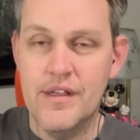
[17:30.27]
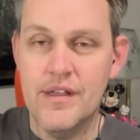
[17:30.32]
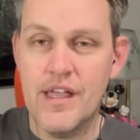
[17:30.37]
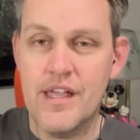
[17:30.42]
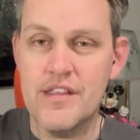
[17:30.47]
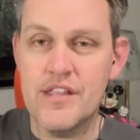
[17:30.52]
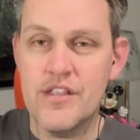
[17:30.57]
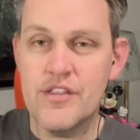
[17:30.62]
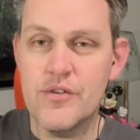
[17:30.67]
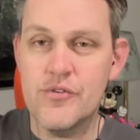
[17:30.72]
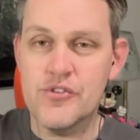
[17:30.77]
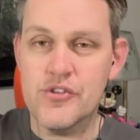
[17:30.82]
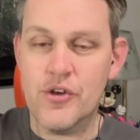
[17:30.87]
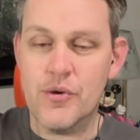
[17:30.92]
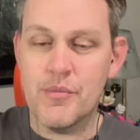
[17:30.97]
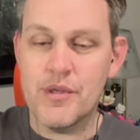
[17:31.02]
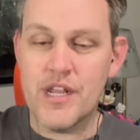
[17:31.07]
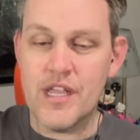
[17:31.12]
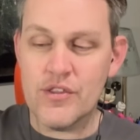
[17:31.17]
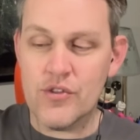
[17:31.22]
and then you
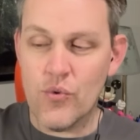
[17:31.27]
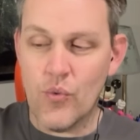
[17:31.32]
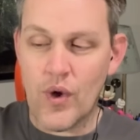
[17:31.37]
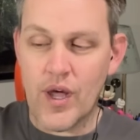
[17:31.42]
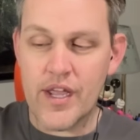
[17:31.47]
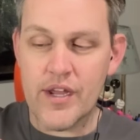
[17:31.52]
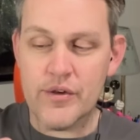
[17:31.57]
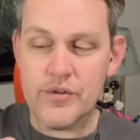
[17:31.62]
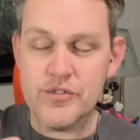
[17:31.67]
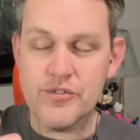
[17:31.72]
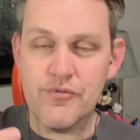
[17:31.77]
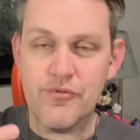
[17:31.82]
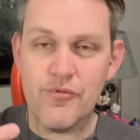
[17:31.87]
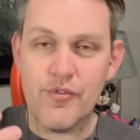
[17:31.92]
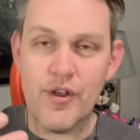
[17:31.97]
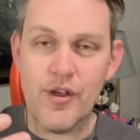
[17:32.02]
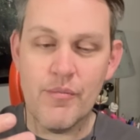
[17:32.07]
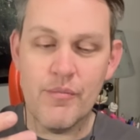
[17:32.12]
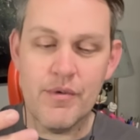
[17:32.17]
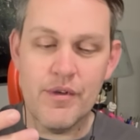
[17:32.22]
terminate the wires
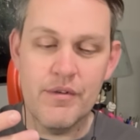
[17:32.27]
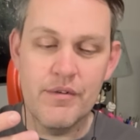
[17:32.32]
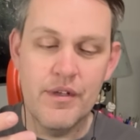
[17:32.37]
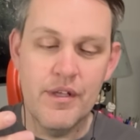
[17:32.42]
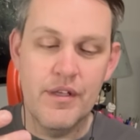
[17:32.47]
from